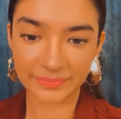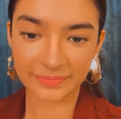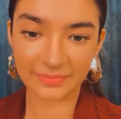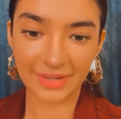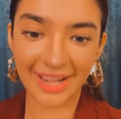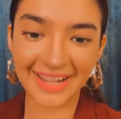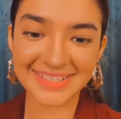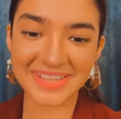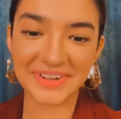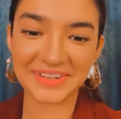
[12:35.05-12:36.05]
My eyes
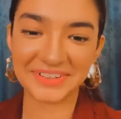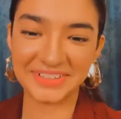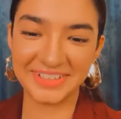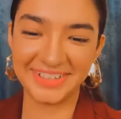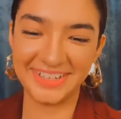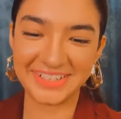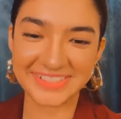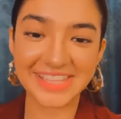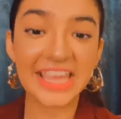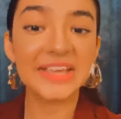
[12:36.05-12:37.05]
are on your earring.
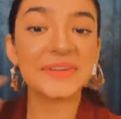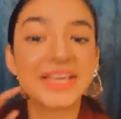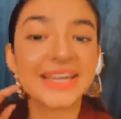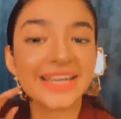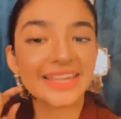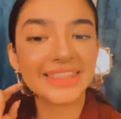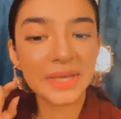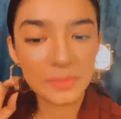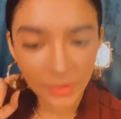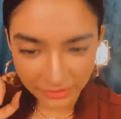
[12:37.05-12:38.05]
You can get
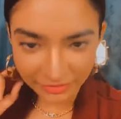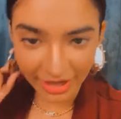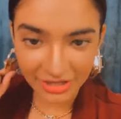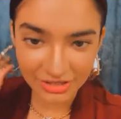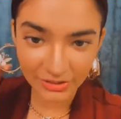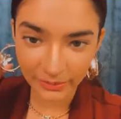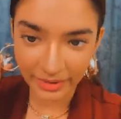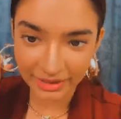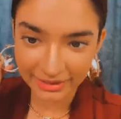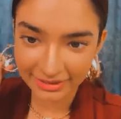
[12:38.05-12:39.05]
them on Fashion
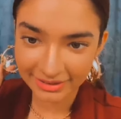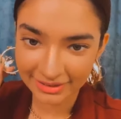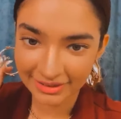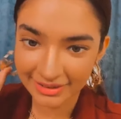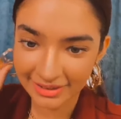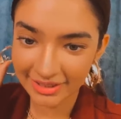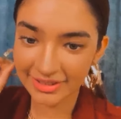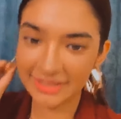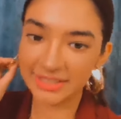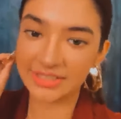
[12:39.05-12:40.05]
Nova.
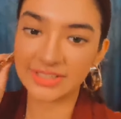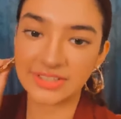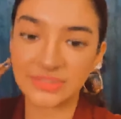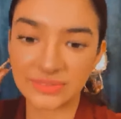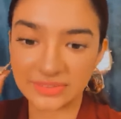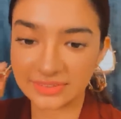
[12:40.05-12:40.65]
Really cute.